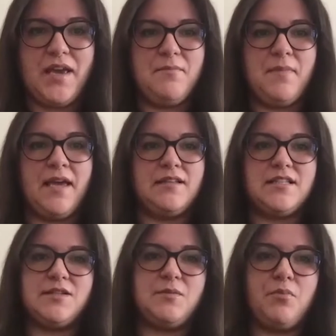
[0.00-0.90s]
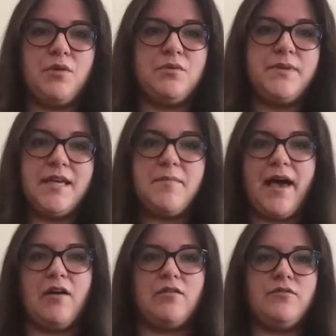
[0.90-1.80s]
met probably
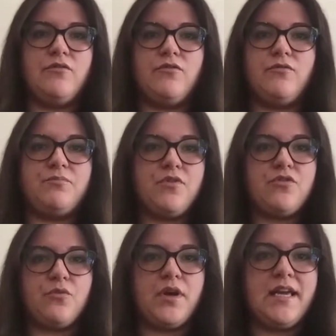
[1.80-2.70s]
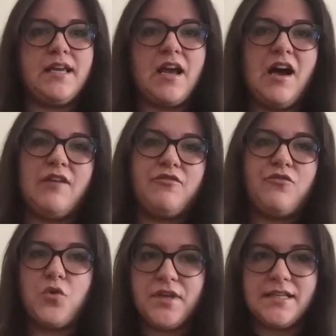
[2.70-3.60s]
about three and a half,
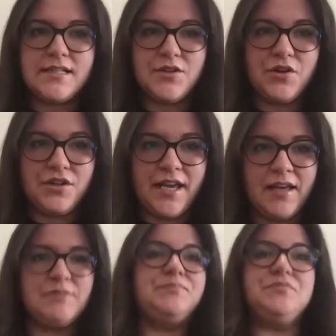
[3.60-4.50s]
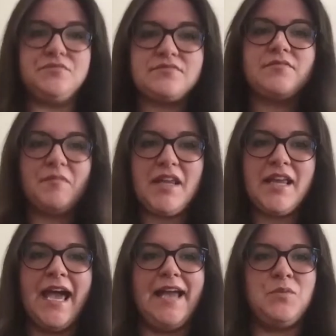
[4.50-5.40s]
four years ago now
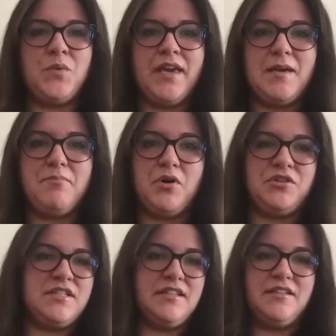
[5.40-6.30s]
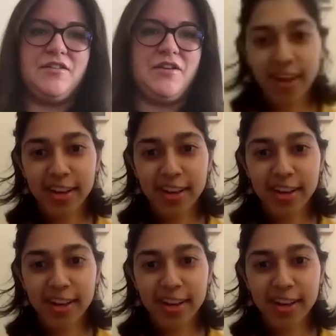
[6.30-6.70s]
and we it bonded. It's a lot longer